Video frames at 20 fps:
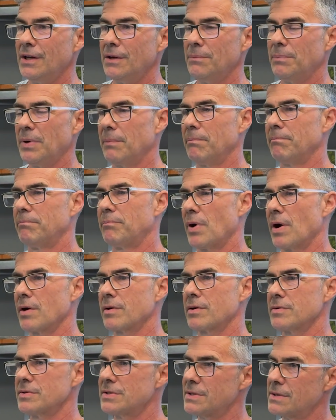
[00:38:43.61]
But
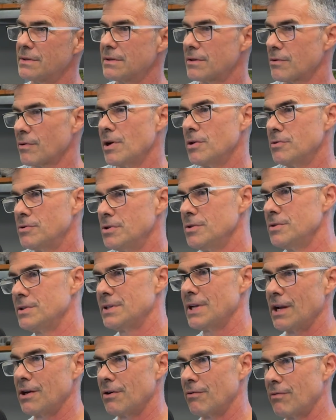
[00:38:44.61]
Broncos 302s
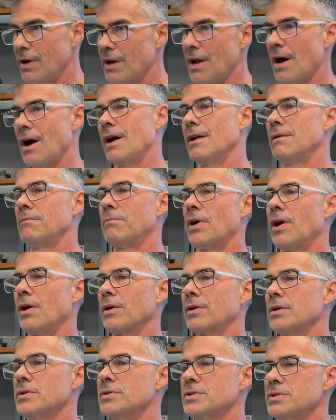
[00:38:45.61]
tend to run hot in Broncos,